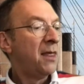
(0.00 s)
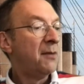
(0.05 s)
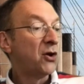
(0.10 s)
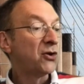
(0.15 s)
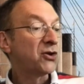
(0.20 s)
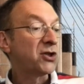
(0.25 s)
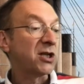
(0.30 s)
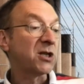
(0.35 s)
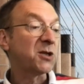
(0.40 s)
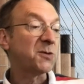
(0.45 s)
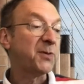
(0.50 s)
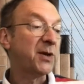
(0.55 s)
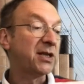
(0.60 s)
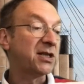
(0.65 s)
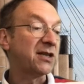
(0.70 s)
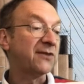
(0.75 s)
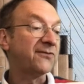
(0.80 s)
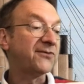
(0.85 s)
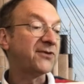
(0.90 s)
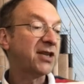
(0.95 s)
The most
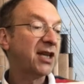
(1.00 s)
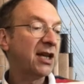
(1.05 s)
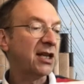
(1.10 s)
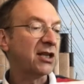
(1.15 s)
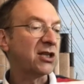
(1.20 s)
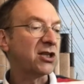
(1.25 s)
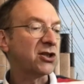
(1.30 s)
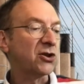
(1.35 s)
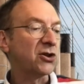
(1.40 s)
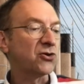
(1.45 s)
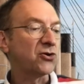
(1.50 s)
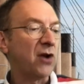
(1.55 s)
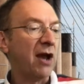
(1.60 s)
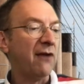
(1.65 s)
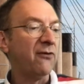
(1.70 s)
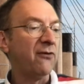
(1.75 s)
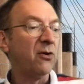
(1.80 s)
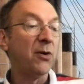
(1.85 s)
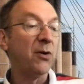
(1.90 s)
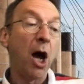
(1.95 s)
expensive tickets to
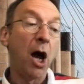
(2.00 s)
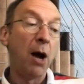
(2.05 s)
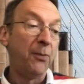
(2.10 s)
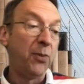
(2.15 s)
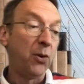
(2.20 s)
travel